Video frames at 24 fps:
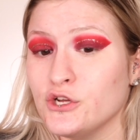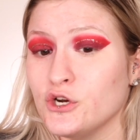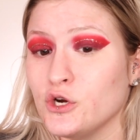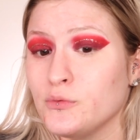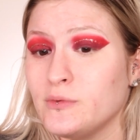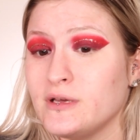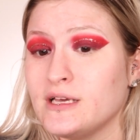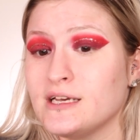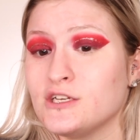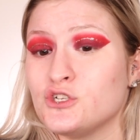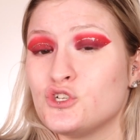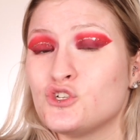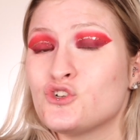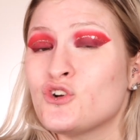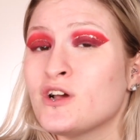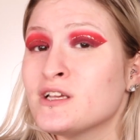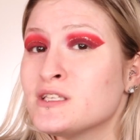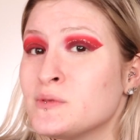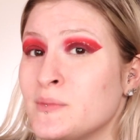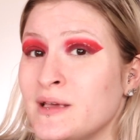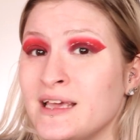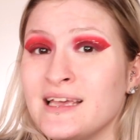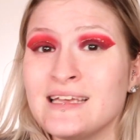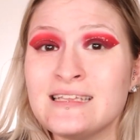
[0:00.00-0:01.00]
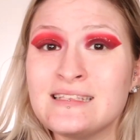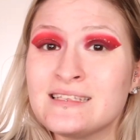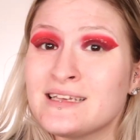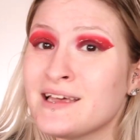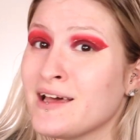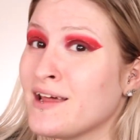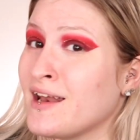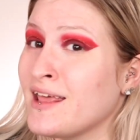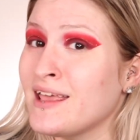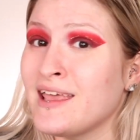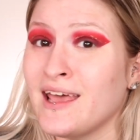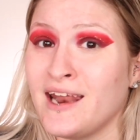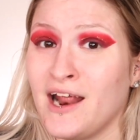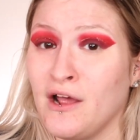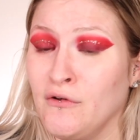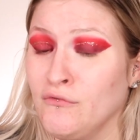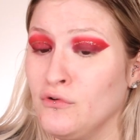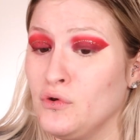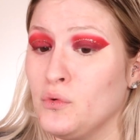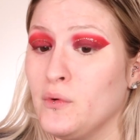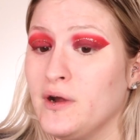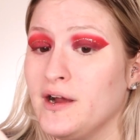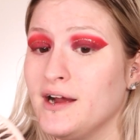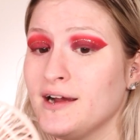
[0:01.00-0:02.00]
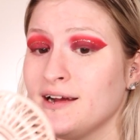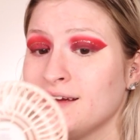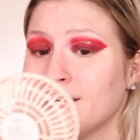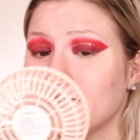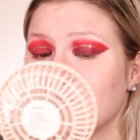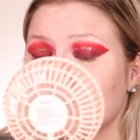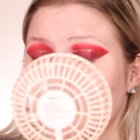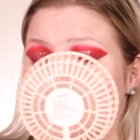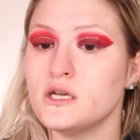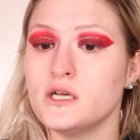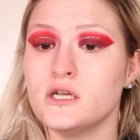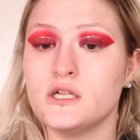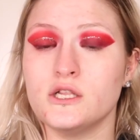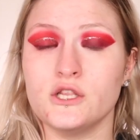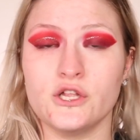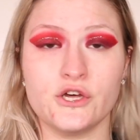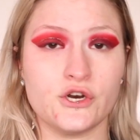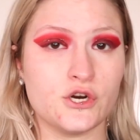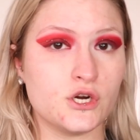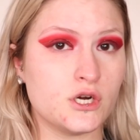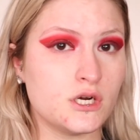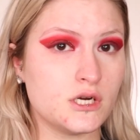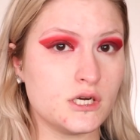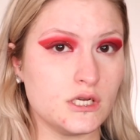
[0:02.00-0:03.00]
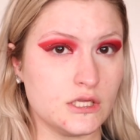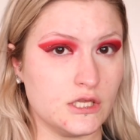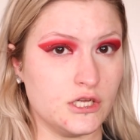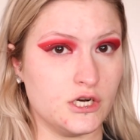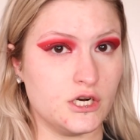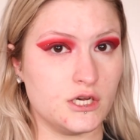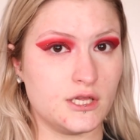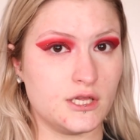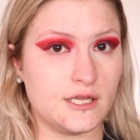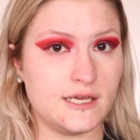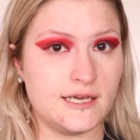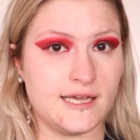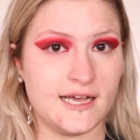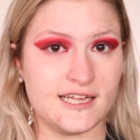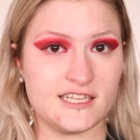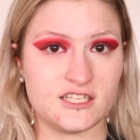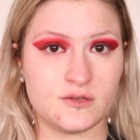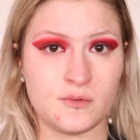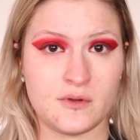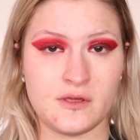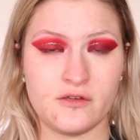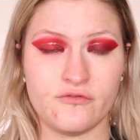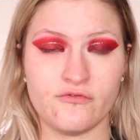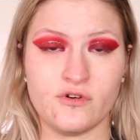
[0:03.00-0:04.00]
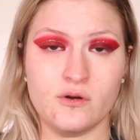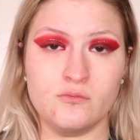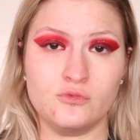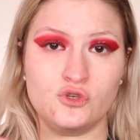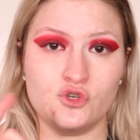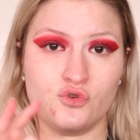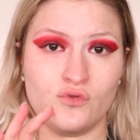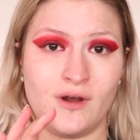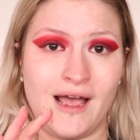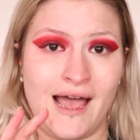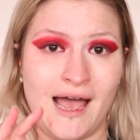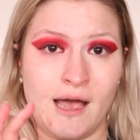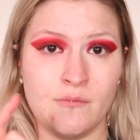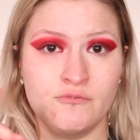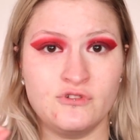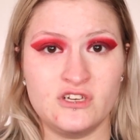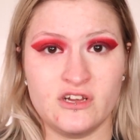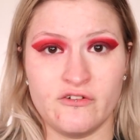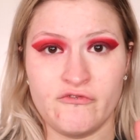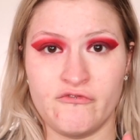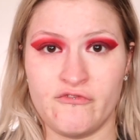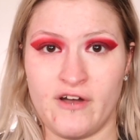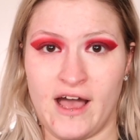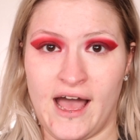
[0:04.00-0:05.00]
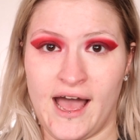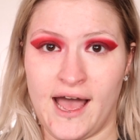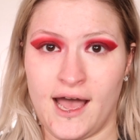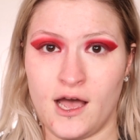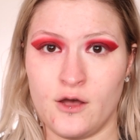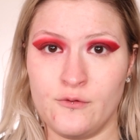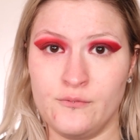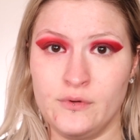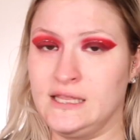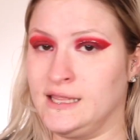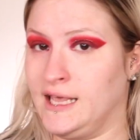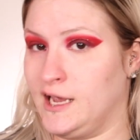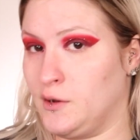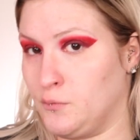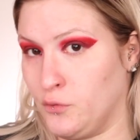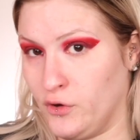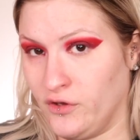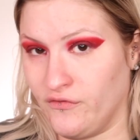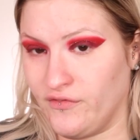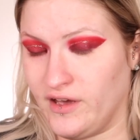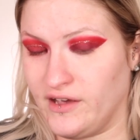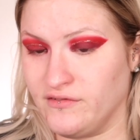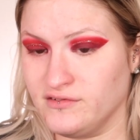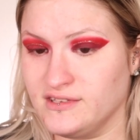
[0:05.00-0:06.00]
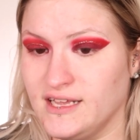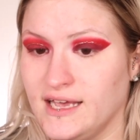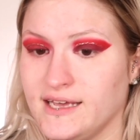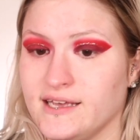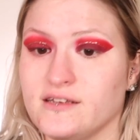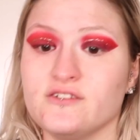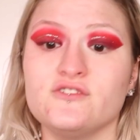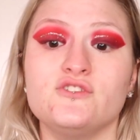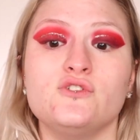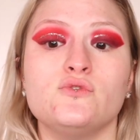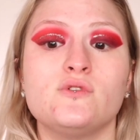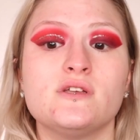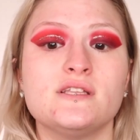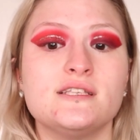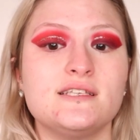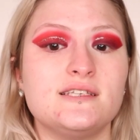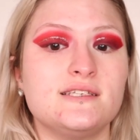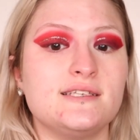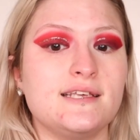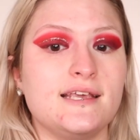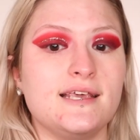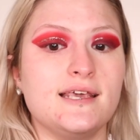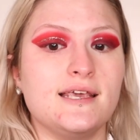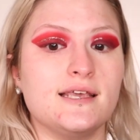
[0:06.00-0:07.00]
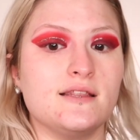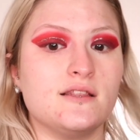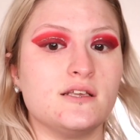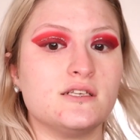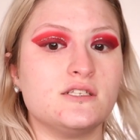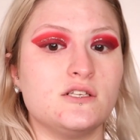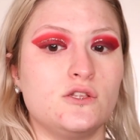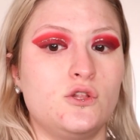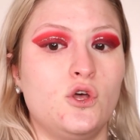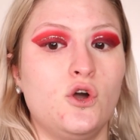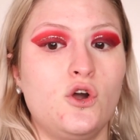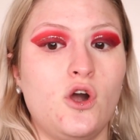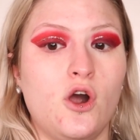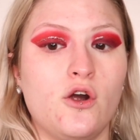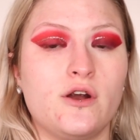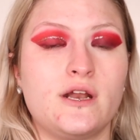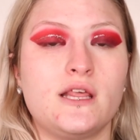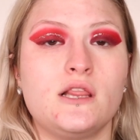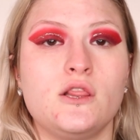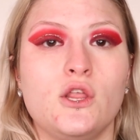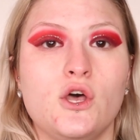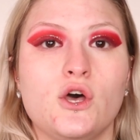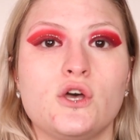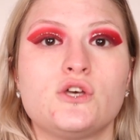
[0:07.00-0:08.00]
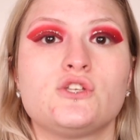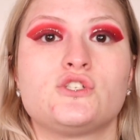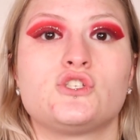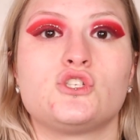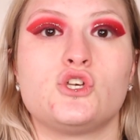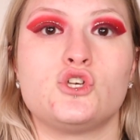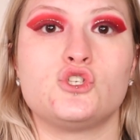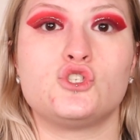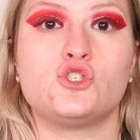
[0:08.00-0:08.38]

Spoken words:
glitter, because trust me, it's gonna get everywhere. Glitter literally gets me from drab to fab in like 0.5 seconds. You can see this look already looks